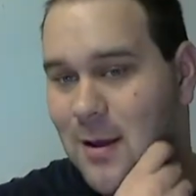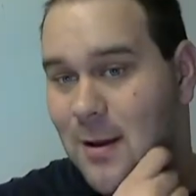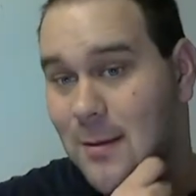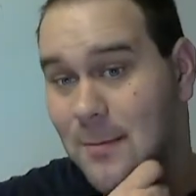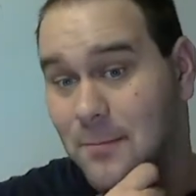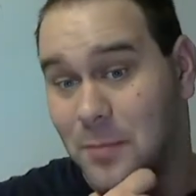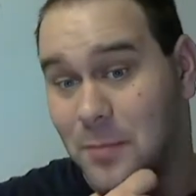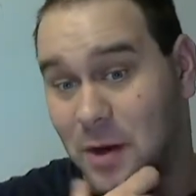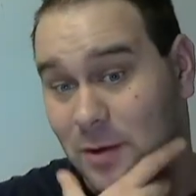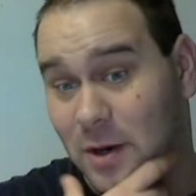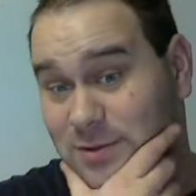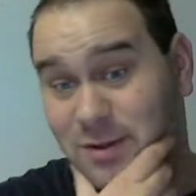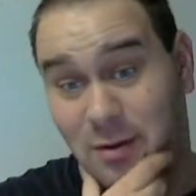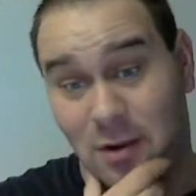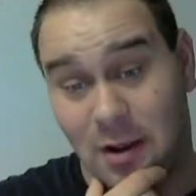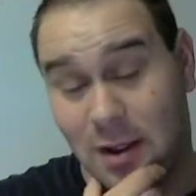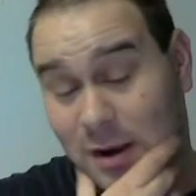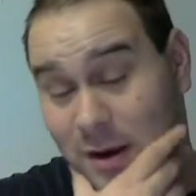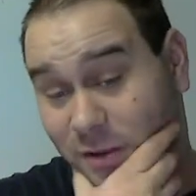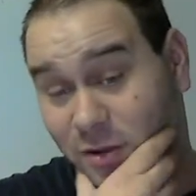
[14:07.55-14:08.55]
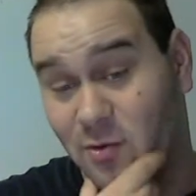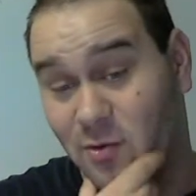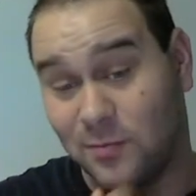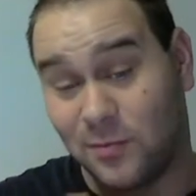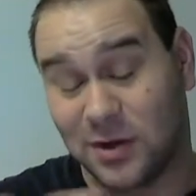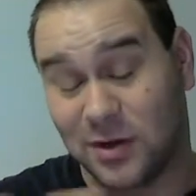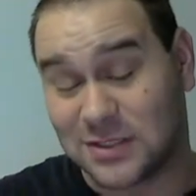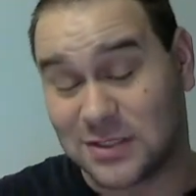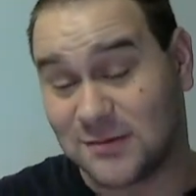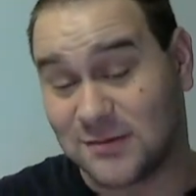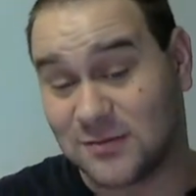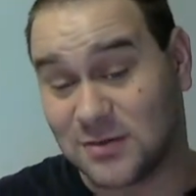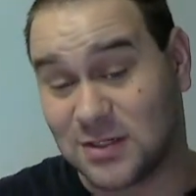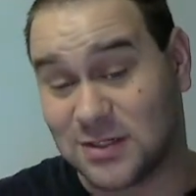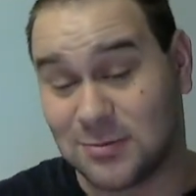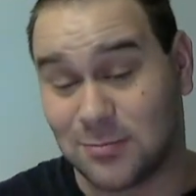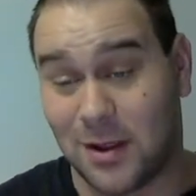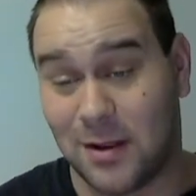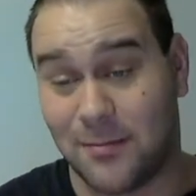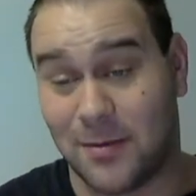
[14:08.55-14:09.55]
But it was another impressive
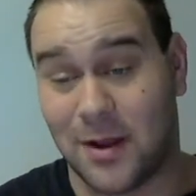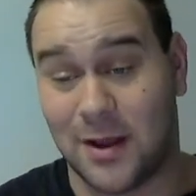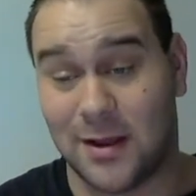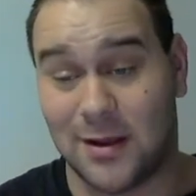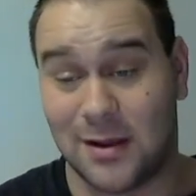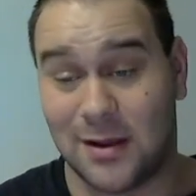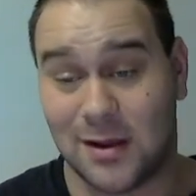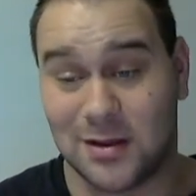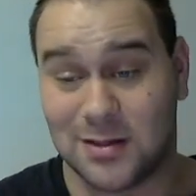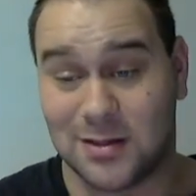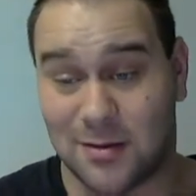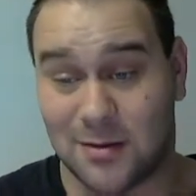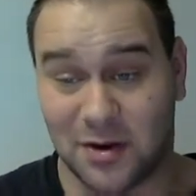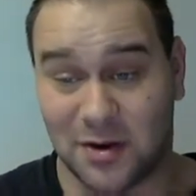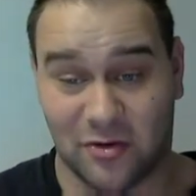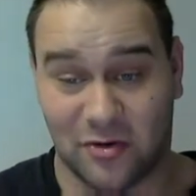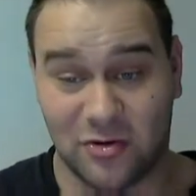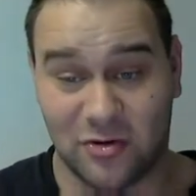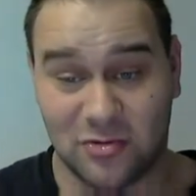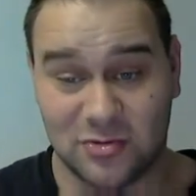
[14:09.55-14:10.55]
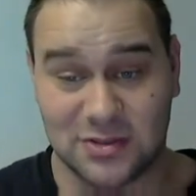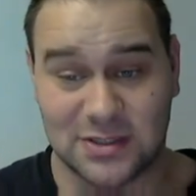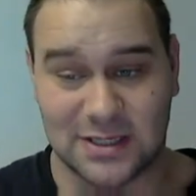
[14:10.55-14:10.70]
display by Dominic Cruz.